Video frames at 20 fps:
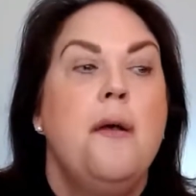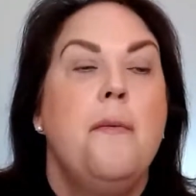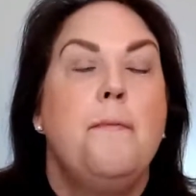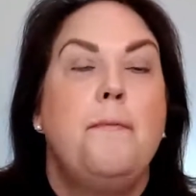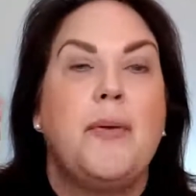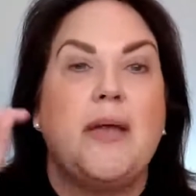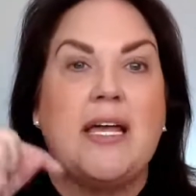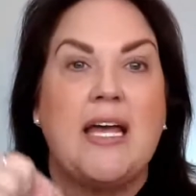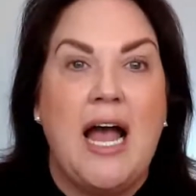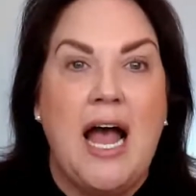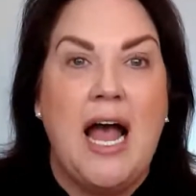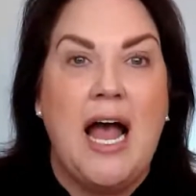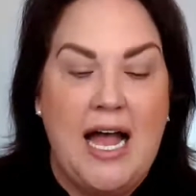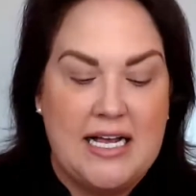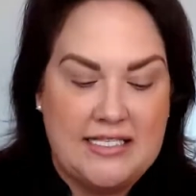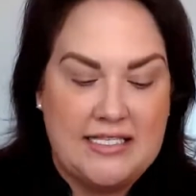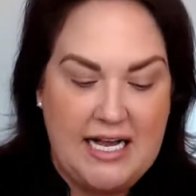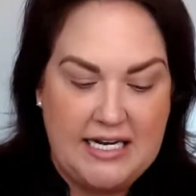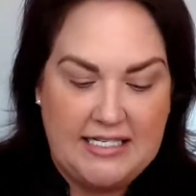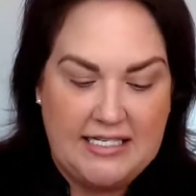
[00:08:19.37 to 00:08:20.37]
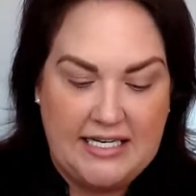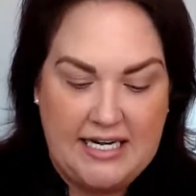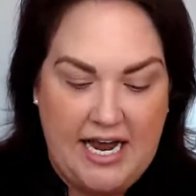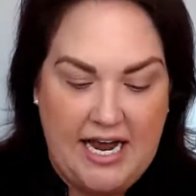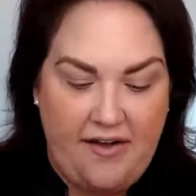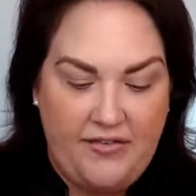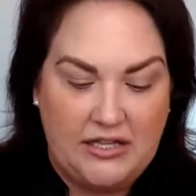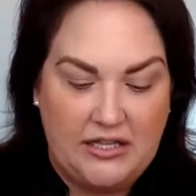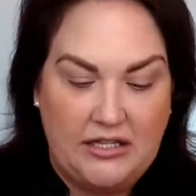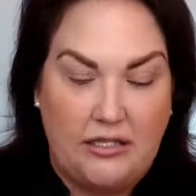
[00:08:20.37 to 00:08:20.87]
because I did have
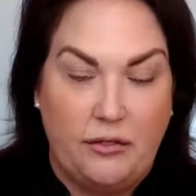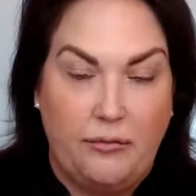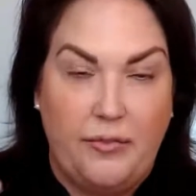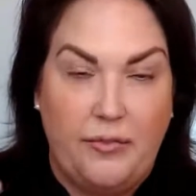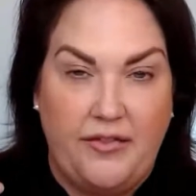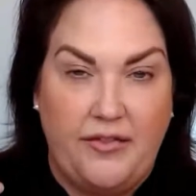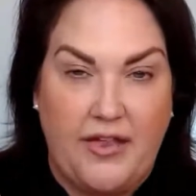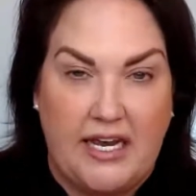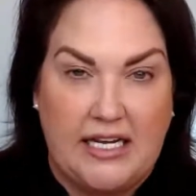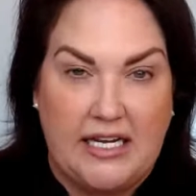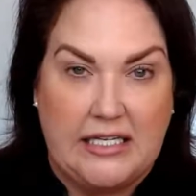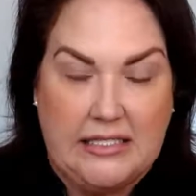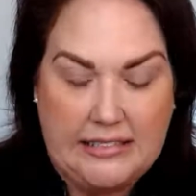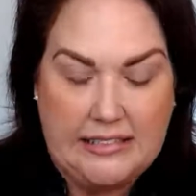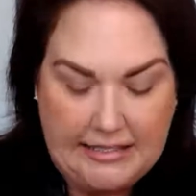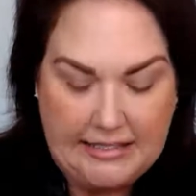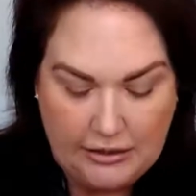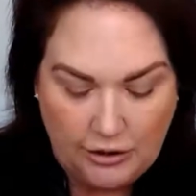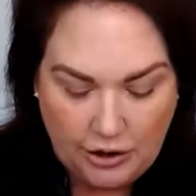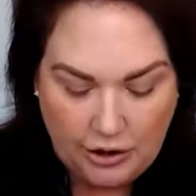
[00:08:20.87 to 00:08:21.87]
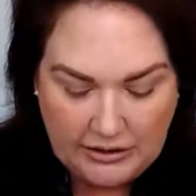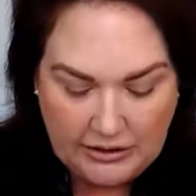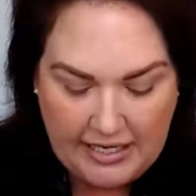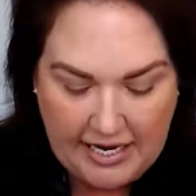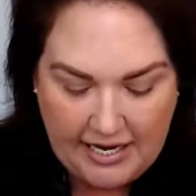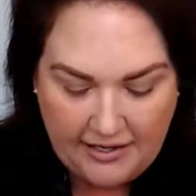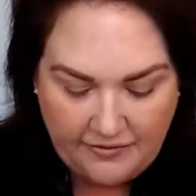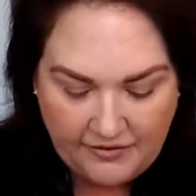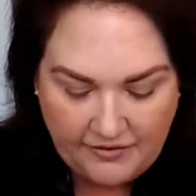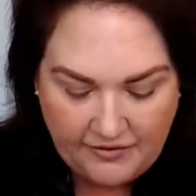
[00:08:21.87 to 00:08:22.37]
a little bit of that concealer
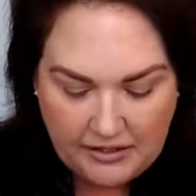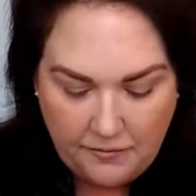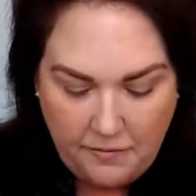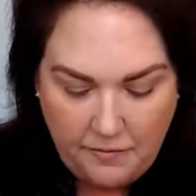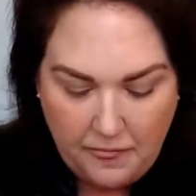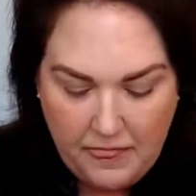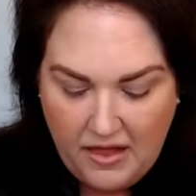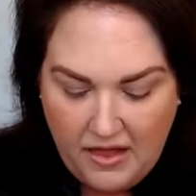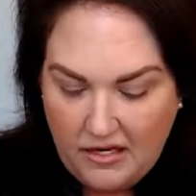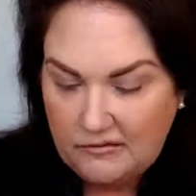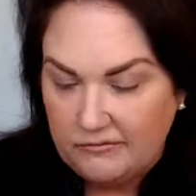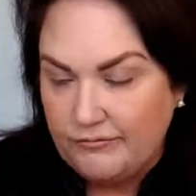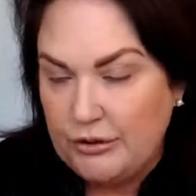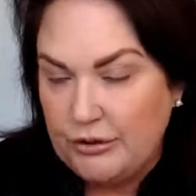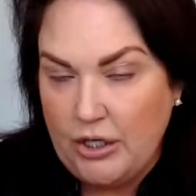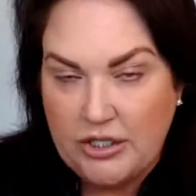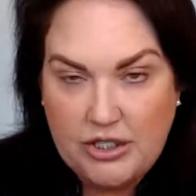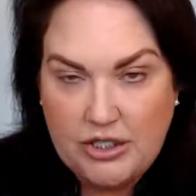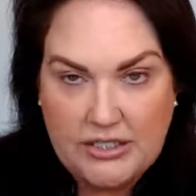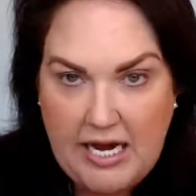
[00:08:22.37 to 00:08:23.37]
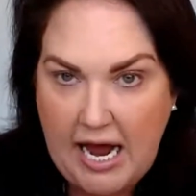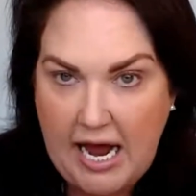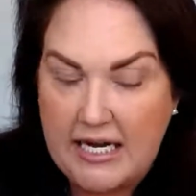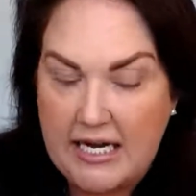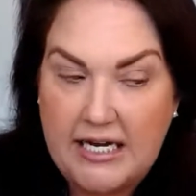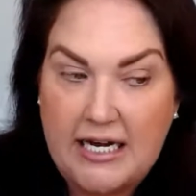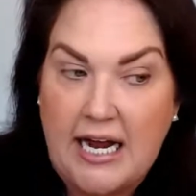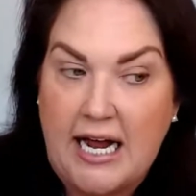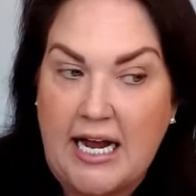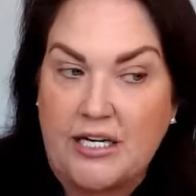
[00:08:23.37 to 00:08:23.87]
left. So I just added
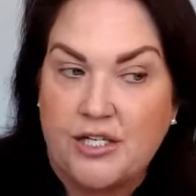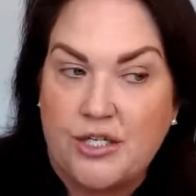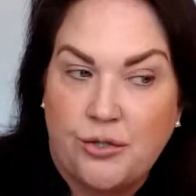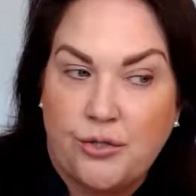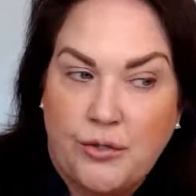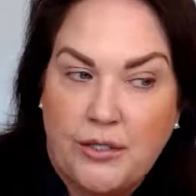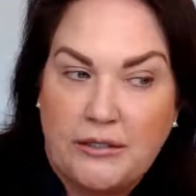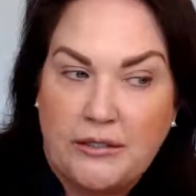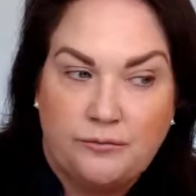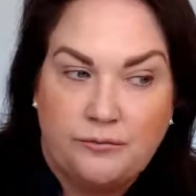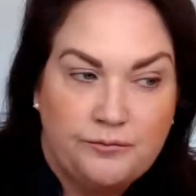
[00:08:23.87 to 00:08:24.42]
an extra one.